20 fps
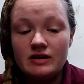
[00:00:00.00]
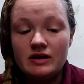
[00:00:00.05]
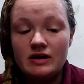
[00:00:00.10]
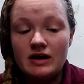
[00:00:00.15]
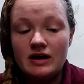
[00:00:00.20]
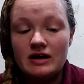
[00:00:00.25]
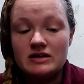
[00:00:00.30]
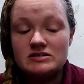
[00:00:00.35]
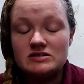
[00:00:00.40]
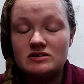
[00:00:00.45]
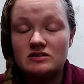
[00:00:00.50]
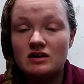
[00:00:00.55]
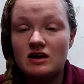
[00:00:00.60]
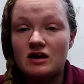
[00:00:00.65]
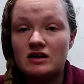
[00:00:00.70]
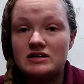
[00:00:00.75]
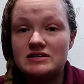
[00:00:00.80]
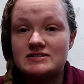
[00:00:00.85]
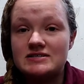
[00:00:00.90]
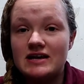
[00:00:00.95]
As long
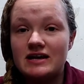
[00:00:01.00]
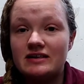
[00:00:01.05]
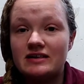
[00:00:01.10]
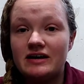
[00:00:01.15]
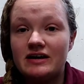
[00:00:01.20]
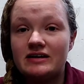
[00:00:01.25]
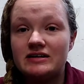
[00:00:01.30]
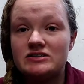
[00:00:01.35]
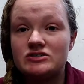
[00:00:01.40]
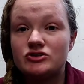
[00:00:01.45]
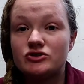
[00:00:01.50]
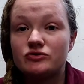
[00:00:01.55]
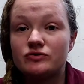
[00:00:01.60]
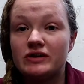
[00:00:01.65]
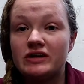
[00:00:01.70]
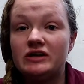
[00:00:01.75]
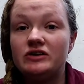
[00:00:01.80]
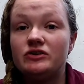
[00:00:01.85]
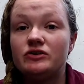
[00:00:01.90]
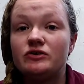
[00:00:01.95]
as that light is
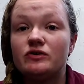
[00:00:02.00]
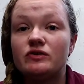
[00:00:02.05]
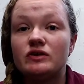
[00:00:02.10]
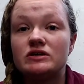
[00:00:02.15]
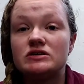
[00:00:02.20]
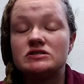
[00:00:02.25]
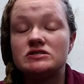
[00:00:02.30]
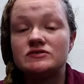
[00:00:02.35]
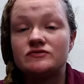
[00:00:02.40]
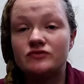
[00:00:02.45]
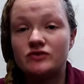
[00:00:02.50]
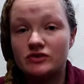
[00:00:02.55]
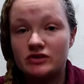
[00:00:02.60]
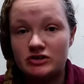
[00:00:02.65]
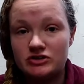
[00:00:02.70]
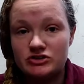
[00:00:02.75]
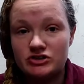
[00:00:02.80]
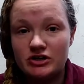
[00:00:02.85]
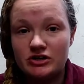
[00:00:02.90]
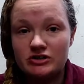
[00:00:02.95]
green, you know that it is fully
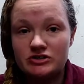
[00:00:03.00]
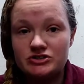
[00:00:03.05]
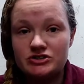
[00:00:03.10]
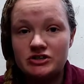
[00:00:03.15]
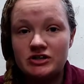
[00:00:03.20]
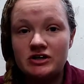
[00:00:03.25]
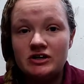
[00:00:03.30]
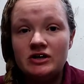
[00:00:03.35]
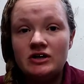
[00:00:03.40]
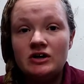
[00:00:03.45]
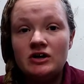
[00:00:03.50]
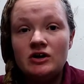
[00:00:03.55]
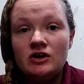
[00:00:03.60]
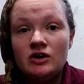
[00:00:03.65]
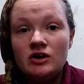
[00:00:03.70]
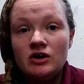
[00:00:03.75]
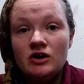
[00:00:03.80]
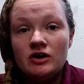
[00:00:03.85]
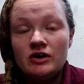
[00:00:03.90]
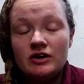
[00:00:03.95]
charged.
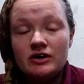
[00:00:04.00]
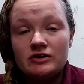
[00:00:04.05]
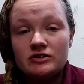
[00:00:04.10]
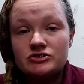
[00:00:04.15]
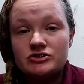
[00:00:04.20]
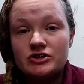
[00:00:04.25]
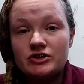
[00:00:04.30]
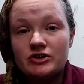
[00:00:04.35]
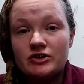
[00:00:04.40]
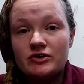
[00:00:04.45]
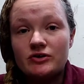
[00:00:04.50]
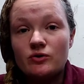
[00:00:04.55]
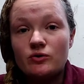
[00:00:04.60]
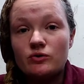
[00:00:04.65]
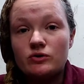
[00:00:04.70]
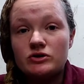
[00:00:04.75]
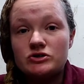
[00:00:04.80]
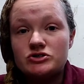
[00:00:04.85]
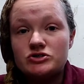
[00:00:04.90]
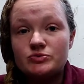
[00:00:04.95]
It'll turn
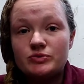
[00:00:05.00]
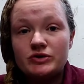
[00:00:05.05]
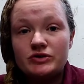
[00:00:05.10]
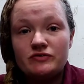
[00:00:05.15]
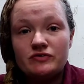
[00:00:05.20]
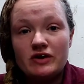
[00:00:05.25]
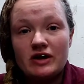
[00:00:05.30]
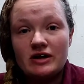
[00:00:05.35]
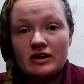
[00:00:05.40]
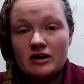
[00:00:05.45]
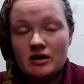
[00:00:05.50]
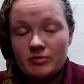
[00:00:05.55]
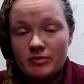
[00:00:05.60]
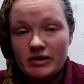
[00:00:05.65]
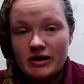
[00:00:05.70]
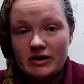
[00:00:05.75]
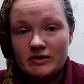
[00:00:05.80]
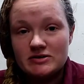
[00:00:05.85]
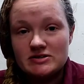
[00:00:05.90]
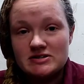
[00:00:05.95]
orange when you've got a couple
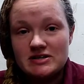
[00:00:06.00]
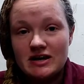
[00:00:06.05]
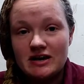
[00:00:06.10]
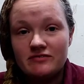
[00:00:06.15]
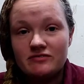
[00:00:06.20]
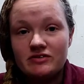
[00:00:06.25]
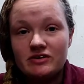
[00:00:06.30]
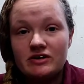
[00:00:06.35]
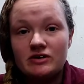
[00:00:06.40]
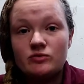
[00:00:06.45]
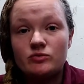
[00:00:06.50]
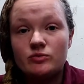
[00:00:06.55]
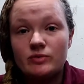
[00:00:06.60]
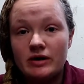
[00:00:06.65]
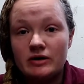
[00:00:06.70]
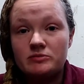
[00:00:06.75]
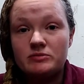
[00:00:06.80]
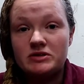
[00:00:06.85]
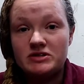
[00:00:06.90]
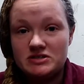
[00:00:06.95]
hours left, and red
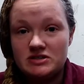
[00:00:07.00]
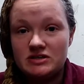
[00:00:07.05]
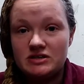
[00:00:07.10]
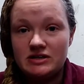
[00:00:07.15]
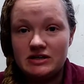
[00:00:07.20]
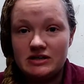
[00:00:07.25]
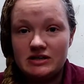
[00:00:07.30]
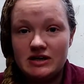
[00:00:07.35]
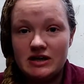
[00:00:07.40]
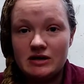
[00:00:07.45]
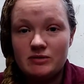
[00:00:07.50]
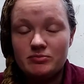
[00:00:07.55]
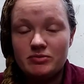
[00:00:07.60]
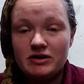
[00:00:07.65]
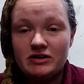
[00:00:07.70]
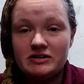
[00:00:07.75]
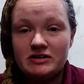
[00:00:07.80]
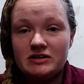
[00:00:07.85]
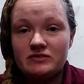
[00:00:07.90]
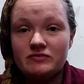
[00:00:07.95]
means you need to get it plugged
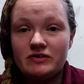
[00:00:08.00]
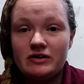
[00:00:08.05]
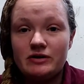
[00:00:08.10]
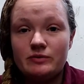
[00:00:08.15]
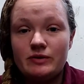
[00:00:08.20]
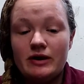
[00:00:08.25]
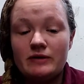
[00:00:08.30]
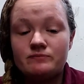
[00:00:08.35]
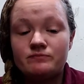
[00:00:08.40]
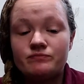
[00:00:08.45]
in right away.